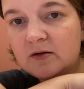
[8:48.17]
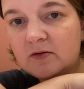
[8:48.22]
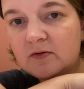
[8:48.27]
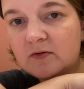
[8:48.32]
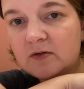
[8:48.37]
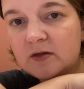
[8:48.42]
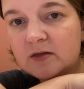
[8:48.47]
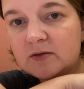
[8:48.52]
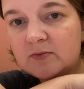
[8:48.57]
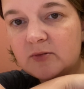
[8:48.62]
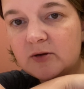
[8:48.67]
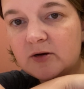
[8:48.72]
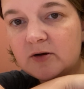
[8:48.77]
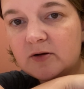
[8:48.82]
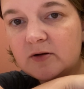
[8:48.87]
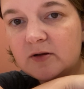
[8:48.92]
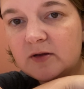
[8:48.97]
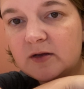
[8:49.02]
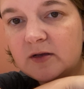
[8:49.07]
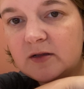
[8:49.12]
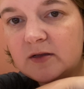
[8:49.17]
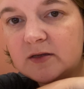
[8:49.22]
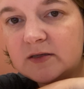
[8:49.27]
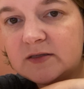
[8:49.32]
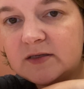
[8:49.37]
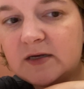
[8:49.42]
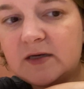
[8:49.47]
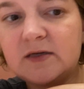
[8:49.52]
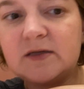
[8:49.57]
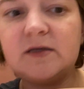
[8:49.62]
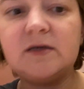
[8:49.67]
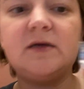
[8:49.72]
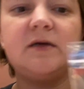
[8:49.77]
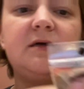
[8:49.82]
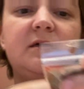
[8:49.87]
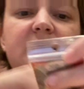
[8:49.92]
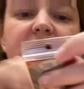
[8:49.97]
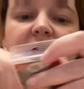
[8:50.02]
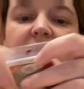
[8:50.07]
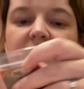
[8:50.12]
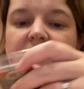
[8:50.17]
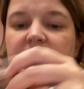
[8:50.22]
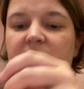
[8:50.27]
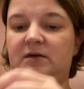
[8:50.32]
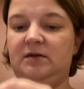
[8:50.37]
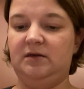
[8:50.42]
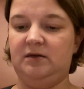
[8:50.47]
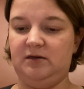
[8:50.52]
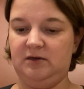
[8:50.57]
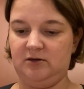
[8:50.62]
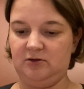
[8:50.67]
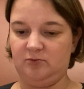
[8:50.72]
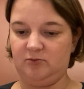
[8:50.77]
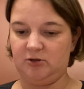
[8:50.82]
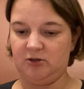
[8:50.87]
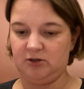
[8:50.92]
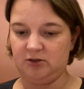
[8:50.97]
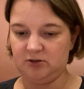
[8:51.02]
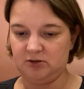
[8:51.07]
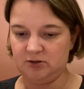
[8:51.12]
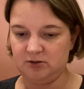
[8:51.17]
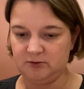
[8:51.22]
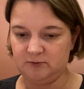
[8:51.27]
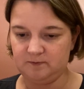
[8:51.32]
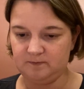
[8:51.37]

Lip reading: That's better, like a little Santa needle minder.